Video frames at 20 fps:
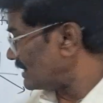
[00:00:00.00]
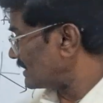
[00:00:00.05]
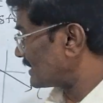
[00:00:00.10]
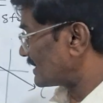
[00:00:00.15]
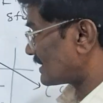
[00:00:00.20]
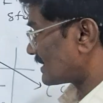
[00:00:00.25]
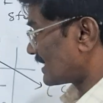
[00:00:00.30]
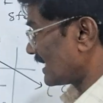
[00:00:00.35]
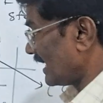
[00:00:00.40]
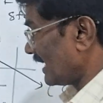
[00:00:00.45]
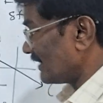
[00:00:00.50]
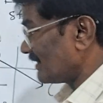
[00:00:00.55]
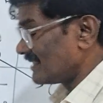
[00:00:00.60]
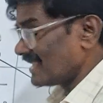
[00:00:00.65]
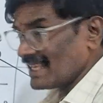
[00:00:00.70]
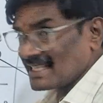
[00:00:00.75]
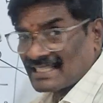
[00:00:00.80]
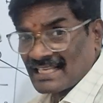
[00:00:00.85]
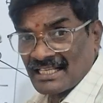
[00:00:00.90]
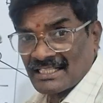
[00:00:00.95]
See,
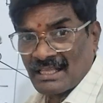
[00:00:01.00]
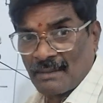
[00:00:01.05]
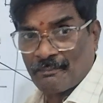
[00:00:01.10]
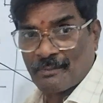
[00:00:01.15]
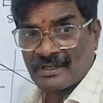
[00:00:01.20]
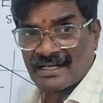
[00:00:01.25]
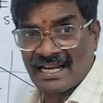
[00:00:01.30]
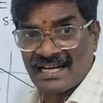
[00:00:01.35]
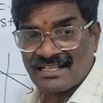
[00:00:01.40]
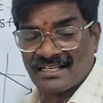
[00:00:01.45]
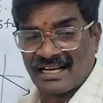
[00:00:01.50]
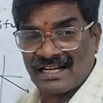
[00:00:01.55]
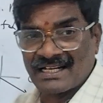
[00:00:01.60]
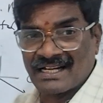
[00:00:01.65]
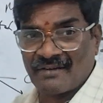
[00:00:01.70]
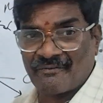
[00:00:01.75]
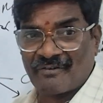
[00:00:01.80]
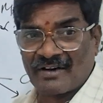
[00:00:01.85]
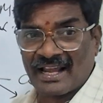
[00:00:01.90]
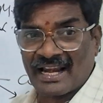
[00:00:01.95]
this is the
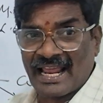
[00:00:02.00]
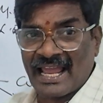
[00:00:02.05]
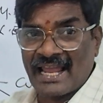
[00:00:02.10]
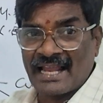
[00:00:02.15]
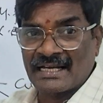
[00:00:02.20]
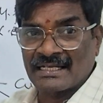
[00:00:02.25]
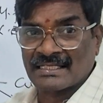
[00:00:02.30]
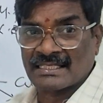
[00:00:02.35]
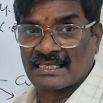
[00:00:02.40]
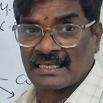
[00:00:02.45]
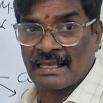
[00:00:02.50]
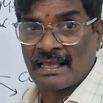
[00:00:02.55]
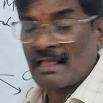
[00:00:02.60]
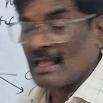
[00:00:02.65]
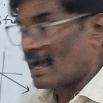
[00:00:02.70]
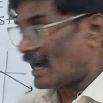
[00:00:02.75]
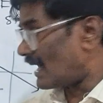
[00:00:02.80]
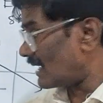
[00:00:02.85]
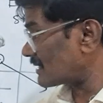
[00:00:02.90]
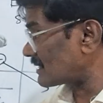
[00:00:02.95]
potential difference
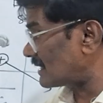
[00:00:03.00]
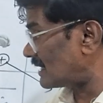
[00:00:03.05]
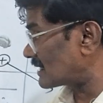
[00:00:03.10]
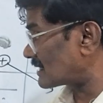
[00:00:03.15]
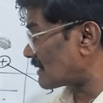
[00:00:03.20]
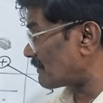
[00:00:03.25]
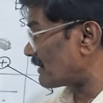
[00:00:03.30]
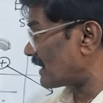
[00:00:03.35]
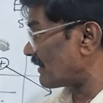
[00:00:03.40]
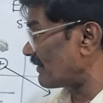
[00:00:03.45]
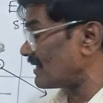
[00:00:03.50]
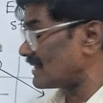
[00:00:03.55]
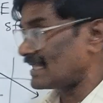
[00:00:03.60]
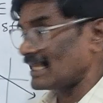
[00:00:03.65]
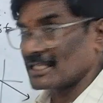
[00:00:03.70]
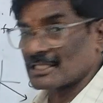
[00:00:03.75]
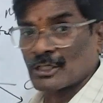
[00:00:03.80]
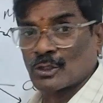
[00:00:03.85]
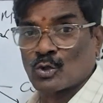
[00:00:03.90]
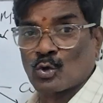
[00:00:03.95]
occurs between
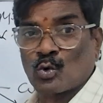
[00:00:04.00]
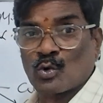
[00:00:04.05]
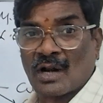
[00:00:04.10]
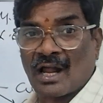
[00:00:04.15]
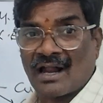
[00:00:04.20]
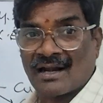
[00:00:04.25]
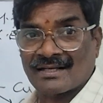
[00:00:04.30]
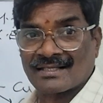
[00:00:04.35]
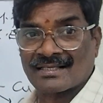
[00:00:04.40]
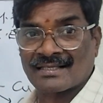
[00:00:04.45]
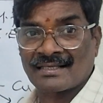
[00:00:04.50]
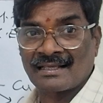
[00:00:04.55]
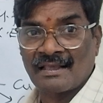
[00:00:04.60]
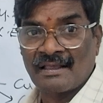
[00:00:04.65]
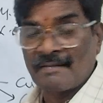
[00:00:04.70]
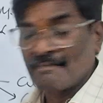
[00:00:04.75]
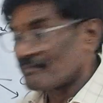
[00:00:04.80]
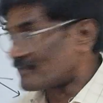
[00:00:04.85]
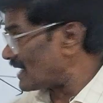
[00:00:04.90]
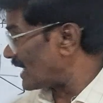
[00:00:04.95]
these two rods.
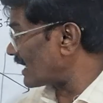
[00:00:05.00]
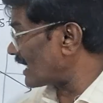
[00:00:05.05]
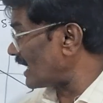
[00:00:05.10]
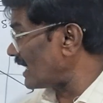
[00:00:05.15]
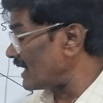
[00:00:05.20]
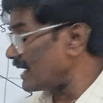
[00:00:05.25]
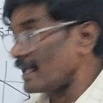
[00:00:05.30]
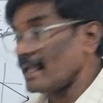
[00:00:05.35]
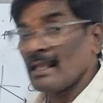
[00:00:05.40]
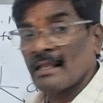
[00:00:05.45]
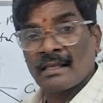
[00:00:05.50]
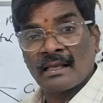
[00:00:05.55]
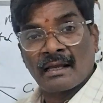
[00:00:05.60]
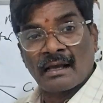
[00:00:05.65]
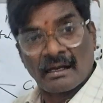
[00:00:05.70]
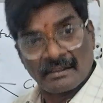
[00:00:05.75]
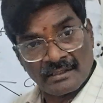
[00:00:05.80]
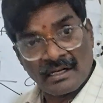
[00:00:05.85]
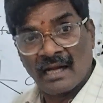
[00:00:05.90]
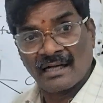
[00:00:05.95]
Generally,
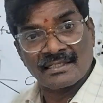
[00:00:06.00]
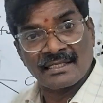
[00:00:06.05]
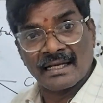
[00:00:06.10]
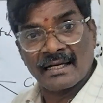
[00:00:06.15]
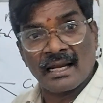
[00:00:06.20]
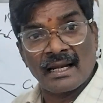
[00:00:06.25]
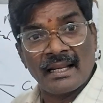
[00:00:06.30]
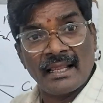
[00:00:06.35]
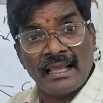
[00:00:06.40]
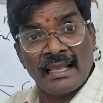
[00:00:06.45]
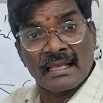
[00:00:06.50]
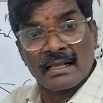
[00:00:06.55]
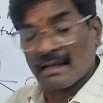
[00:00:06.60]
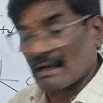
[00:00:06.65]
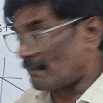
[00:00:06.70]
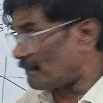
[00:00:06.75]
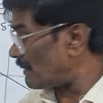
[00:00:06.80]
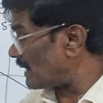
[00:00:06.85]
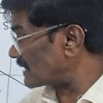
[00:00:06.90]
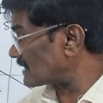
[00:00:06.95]
not generally,
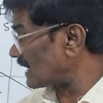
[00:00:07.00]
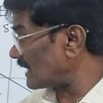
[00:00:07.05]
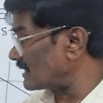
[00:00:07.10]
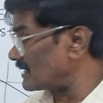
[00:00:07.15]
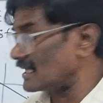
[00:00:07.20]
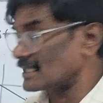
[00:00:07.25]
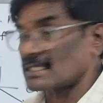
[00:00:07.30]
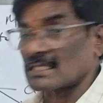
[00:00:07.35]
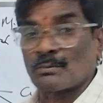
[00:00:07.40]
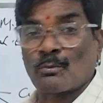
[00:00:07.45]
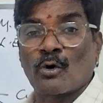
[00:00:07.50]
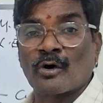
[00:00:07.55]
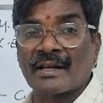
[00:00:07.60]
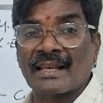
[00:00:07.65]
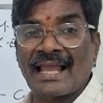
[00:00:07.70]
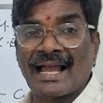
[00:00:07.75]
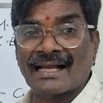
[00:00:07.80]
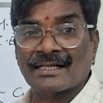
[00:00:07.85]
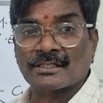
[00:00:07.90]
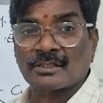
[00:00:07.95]
compulsory, this is more
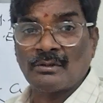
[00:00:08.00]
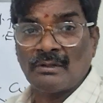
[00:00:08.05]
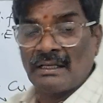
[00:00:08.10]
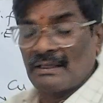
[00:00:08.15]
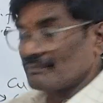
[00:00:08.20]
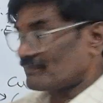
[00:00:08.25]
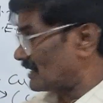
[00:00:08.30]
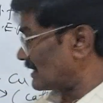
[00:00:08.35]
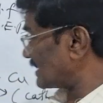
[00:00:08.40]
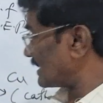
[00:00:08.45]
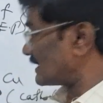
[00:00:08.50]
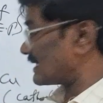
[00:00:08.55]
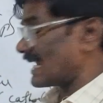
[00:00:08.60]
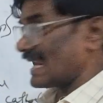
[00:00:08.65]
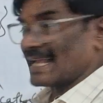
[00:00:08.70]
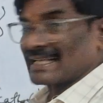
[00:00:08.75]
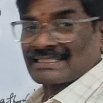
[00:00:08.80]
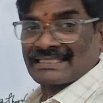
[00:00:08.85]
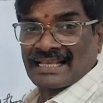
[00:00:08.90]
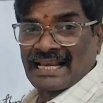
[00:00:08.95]
reactive, this is
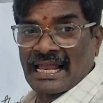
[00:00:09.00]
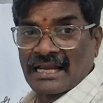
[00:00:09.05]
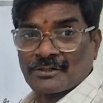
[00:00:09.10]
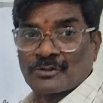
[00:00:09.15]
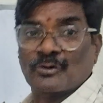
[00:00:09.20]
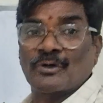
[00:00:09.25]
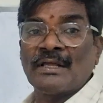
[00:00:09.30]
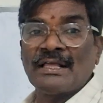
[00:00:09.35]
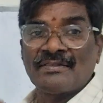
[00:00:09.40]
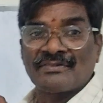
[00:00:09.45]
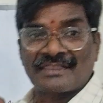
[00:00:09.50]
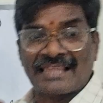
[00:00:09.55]
less reactive.